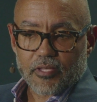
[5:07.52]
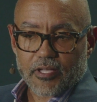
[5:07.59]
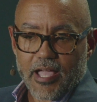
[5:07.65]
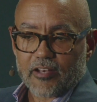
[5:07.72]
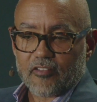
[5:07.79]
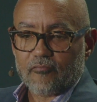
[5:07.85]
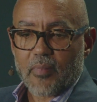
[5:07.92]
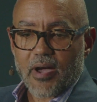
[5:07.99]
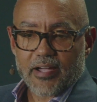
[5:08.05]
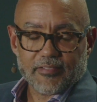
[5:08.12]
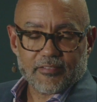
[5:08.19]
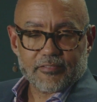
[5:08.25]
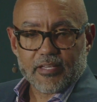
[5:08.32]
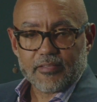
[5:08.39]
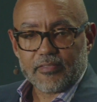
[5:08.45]
kind of
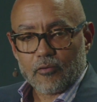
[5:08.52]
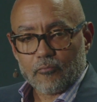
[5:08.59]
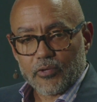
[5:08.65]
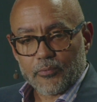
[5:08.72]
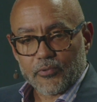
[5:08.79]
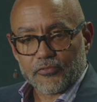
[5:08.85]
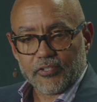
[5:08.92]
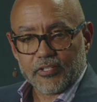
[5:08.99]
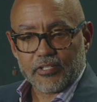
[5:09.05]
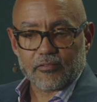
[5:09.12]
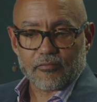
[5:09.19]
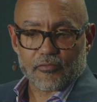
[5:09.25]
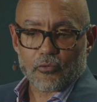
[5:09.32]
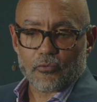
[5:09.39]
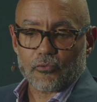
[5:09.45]
mindset that we were seeing
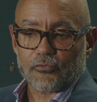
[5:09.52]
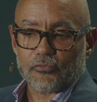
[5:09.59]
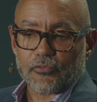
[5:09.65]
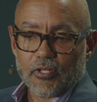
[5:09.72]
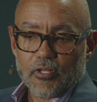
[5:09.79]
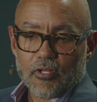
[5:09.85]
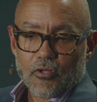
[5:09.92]
of those